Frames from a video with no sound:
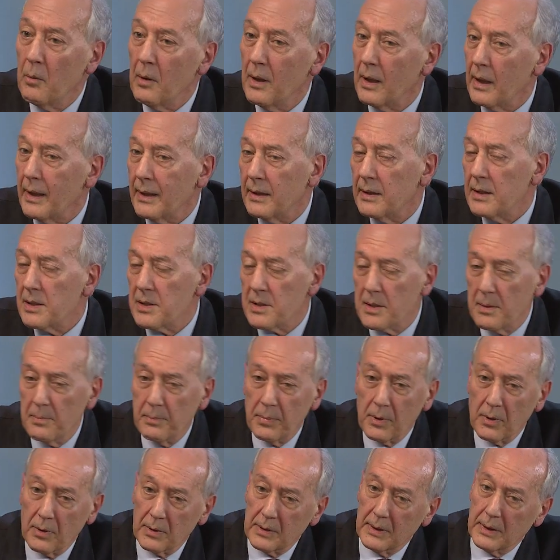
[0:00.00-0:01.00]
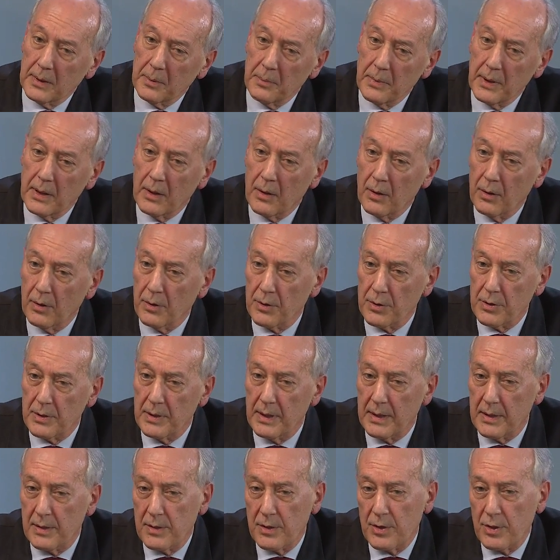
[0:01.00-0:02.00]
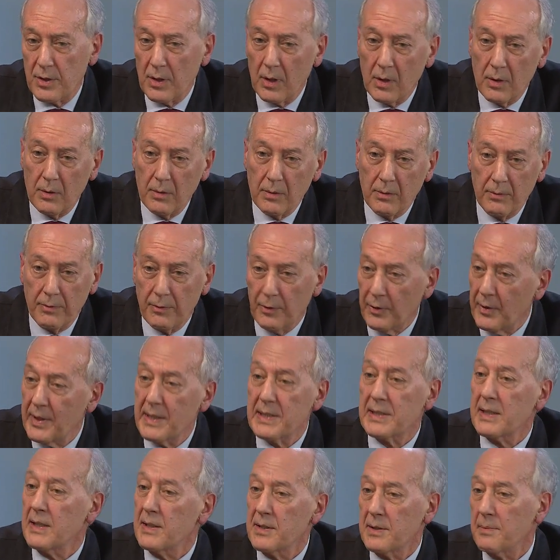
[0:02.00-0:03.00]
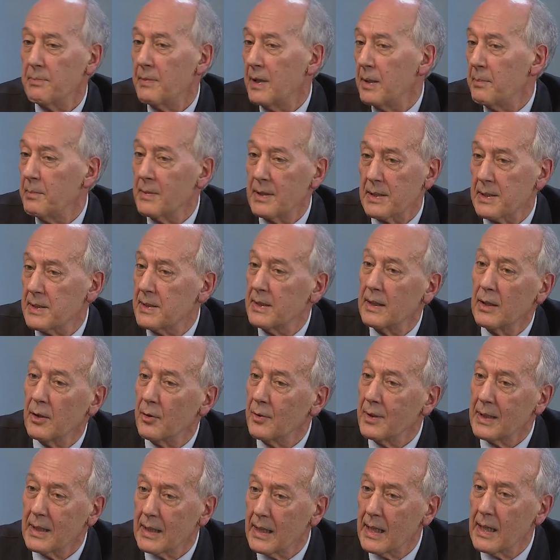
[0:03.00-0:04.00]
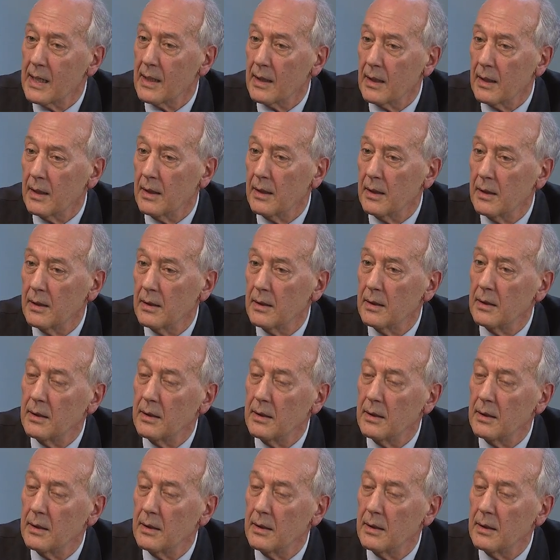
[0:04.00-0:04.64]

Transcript: Well, it is important because, as shown, for instance, by Marcello Di Carli mm.